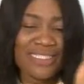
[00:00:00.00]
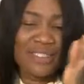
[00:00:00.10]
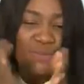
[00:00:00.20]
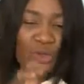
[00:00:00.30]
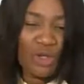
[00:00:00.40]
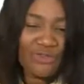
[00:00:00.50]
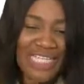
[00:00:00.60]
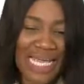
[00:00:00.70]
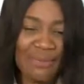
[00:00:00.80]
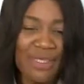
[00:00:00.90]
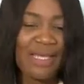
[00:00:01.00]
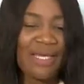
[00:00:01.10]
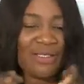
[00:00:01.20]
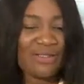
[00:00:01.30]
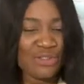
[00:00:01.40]
is it the both of them?
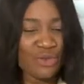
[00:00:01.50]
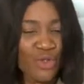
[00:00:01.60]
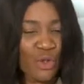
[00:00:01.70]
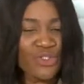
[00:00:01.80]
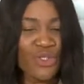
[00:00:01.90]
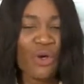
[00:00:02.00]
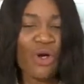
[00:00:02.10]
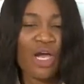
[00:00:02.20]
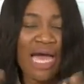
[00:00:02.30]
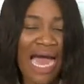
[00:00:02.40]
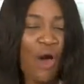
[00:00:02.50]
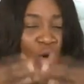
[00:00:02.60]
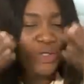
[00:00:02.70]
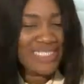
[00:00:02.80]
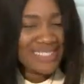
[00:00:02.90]
So
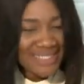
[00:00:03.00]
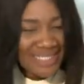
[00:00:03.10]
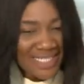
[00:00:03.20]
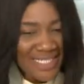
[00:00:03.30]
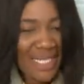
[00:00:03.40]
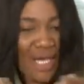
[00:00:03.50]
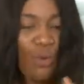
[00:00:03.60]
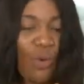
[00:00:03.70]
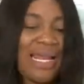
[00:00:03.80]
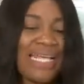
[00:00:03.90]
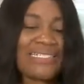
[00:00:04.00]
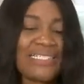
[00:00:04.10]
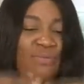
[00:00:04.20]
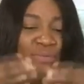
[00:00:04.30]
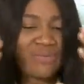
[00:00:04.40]
how old is he? What are the
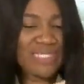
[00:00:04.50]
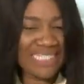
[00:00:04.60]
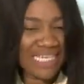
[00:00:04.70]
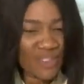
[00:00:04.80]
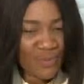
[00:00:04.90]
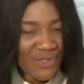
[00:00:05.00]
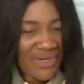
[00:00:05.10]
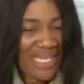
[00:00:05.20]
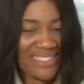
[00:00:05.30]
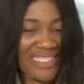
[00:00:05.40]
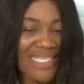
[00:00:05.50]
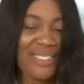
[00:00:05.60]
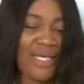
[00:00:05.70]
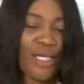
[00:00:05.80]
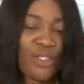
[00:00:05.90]
symptoms he's
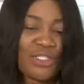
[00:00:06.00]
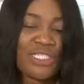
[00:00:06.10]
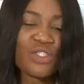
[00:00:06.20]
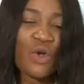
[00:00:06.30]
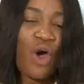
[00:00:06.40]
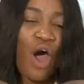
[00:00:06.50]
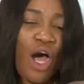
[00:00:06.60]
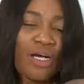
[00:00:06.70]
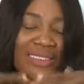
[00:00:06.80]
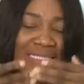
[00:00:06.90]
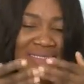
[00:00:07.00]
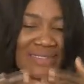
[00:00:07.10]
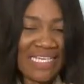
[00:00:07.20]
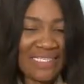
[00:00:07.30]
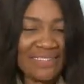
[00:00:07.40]
experiencing? You see, so all these
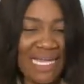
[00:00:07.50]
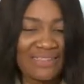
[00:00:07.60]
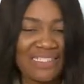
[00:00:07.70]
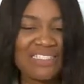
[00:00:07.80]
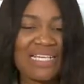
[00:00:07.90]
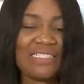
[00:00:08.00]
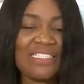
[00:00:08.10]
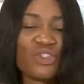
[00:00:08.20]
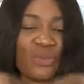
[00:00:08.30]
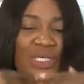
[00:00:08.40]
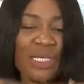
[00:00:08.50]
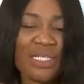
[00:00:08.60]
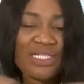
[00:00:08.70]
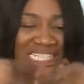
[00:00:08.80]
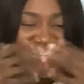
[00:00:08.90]
things are things that need to be
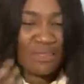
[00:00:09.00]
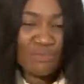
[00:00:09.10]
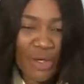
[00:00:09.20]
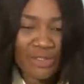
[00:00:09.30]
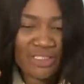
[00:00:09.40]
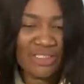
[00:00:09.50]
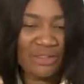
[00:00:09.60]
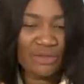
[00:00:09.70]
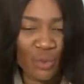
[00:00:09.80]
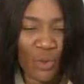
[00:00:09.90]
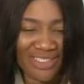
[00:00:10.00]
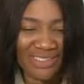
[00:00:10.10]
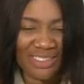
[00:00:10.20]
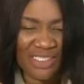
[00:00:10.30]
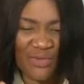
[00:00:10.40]
taken. But what
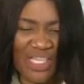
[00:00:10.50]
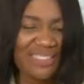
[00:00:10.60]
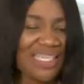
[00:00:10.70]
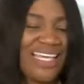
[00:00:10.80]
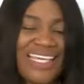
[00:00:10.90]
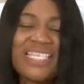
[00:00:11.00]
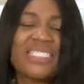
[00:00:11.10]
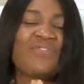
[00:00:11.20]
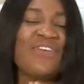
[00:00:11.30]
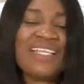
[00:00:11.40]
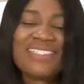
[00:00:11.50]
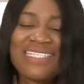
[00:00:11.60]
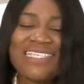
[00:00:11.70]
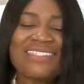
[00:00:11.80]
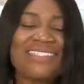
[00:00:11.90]
is his faith? His faith,
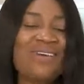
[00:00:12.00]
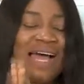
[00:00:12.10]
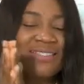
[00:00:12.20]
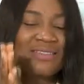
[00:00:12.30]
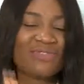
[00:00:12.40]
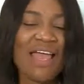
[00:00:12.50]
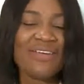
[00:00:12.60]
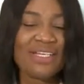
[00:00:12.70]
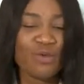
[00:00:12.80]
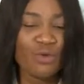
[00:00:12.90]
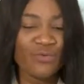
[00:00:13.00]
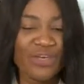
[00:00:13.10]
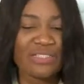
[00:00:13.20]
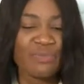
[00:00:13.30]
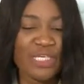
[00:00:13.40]
he still has very good
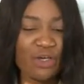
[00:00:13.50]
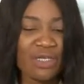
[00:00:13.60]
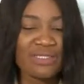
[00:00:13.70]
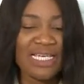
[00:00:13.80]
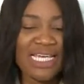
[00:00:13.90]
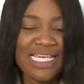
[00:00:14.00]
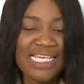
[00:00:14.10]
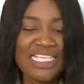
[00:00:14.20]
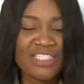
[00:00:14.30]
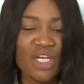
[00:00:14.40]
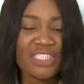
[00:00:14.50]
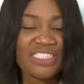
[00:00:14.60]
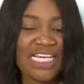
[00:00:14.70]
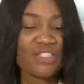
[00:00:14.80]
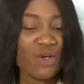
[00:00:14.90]
faith, because he's not
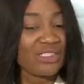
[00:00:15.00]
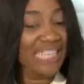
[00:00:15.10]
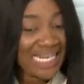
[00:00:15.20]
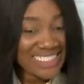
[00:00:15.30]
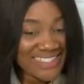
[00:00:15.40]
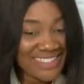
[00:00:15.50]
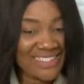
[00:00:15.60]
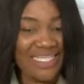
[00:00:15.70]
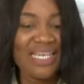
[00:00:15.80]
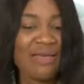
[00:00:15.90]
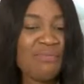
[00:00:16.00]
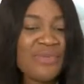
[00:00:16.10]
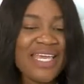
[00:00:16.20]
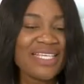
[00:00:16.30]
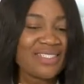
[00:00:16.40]
yet on dialysis.
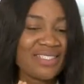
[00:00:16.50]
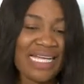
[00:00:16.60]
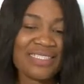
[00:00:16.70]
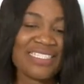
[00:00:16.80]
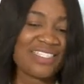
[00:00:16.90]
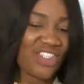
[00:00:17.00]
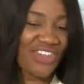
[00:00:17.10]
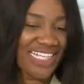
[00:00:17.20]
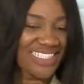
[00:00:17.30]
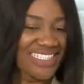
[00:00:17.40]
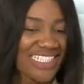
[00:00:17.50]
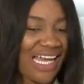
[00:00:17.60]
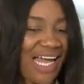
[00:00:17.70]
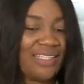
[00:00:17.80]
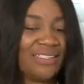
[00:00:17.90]
Means that his creatinine
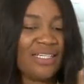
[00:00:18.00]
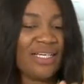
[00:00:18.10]
and